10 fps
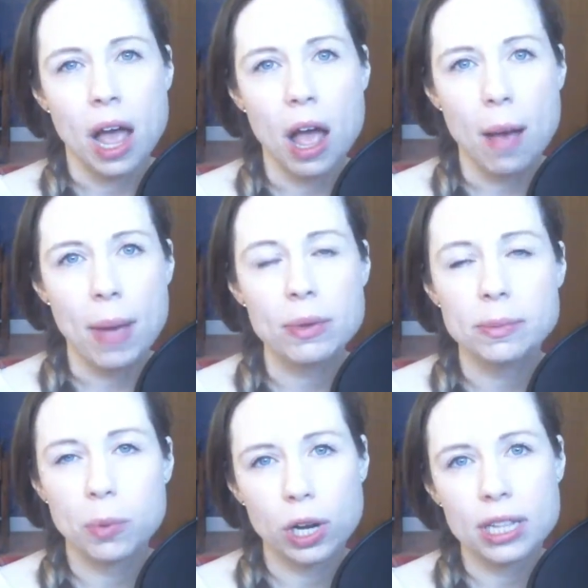I
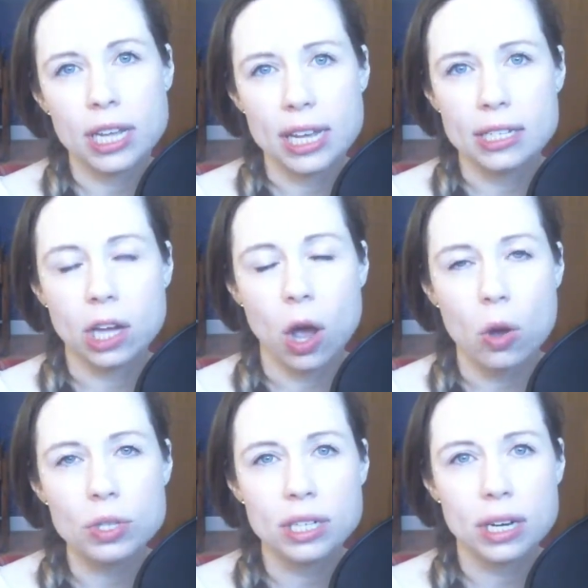was born on the East
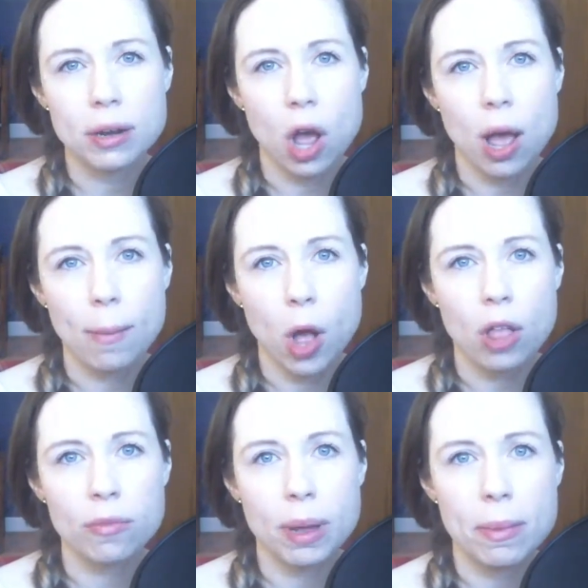Coast, and
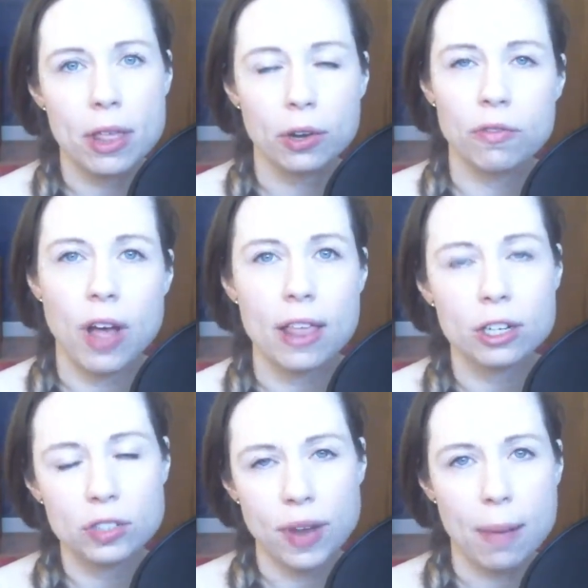all of my mother and
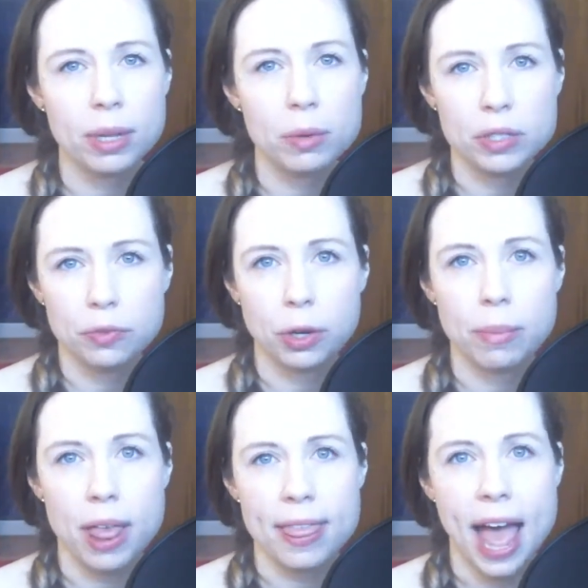father's family was
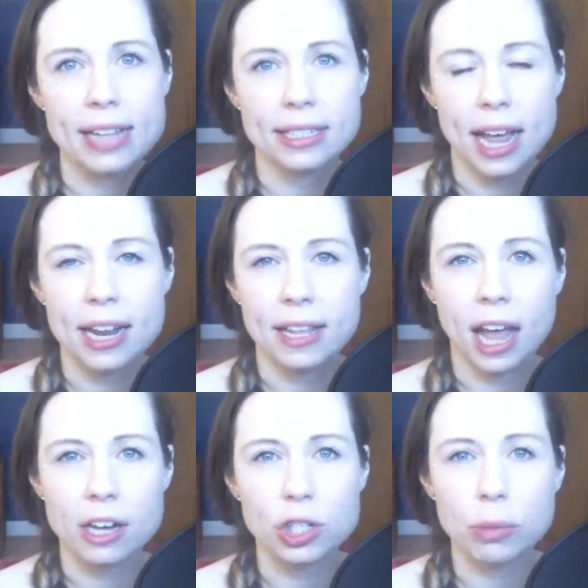from that side of the
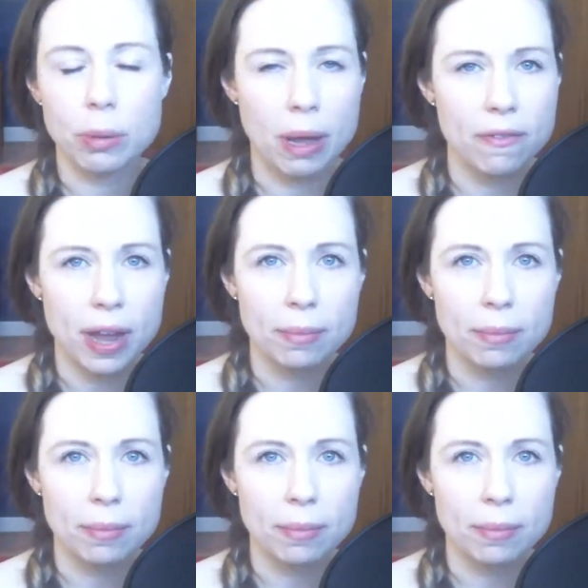country, but my